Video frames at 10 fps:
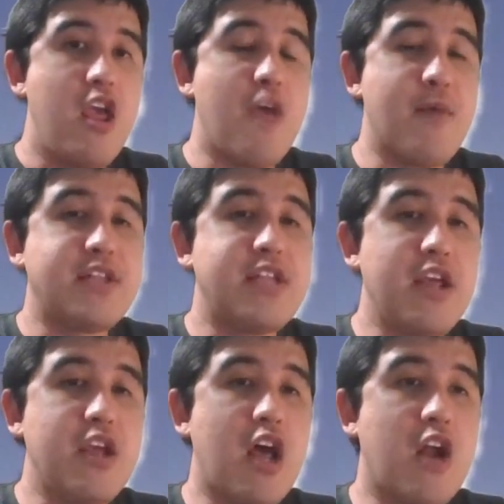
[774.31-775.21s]
Am I
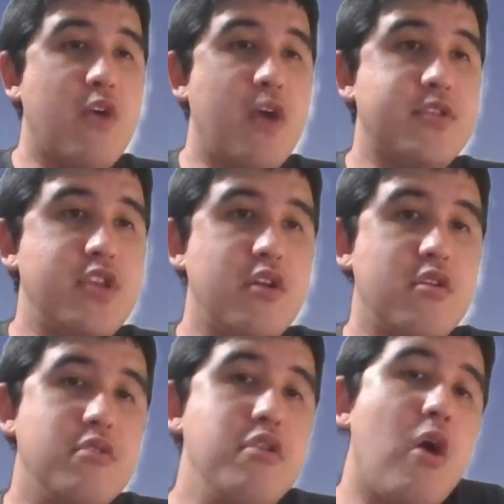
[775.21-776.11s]
saying he got away with it?
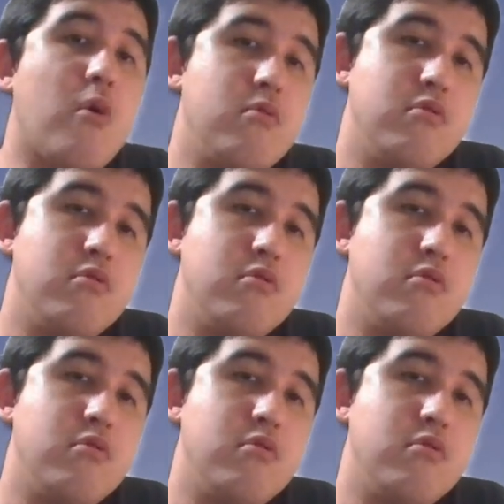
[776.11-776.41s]
No.